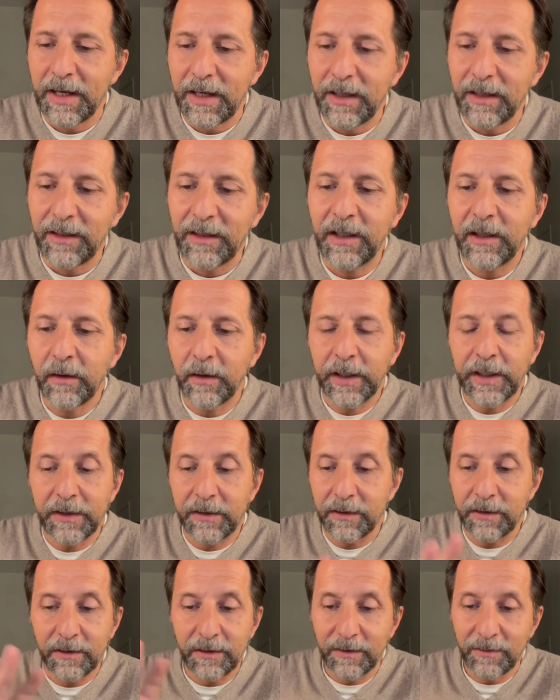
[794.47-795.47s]
Here
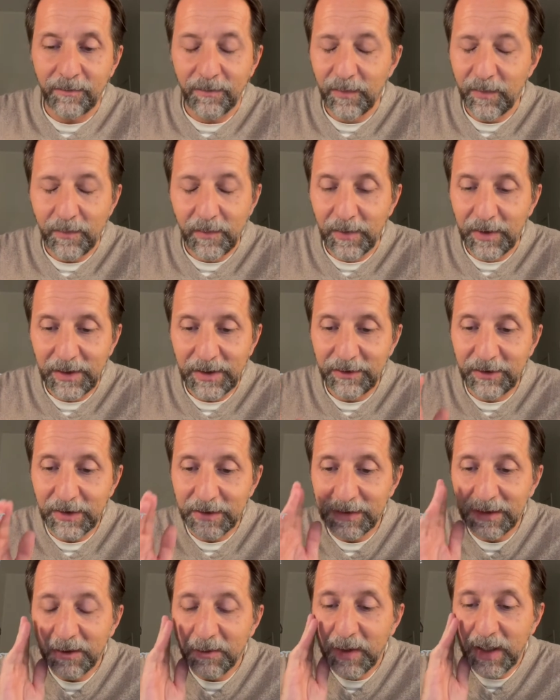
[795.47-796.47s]
it's
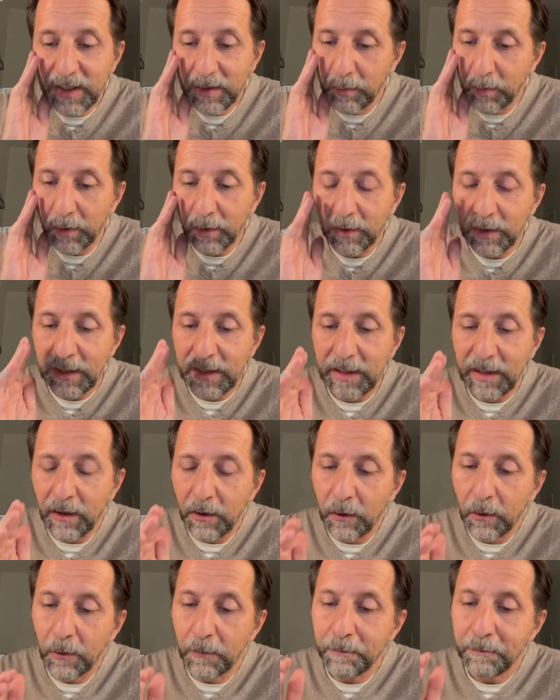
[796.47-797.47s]
just incredible
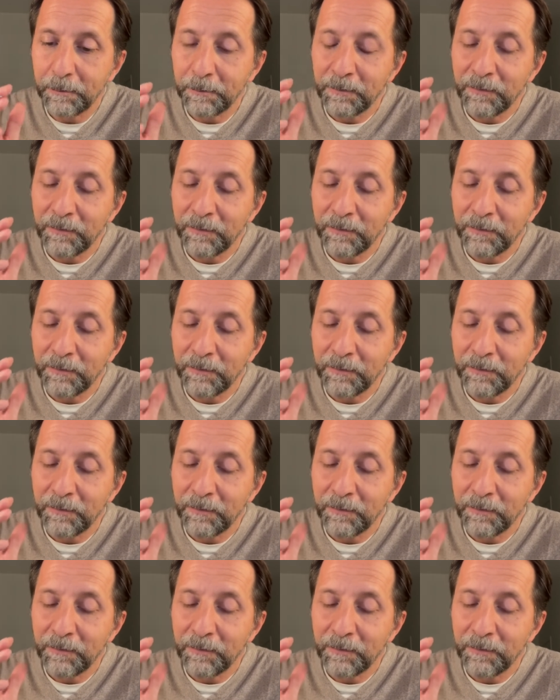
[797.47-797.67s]
how